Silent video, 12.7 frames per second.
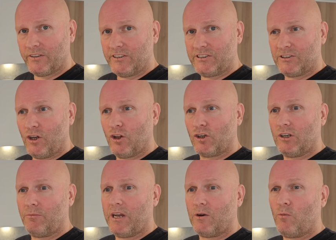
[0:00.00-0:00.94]
This is all going to
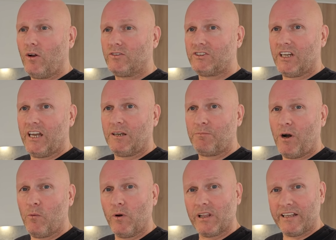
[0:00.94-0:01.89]
be in one take, but
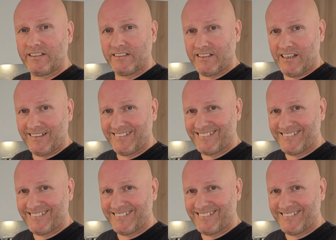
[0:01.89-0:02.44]
I will edit it.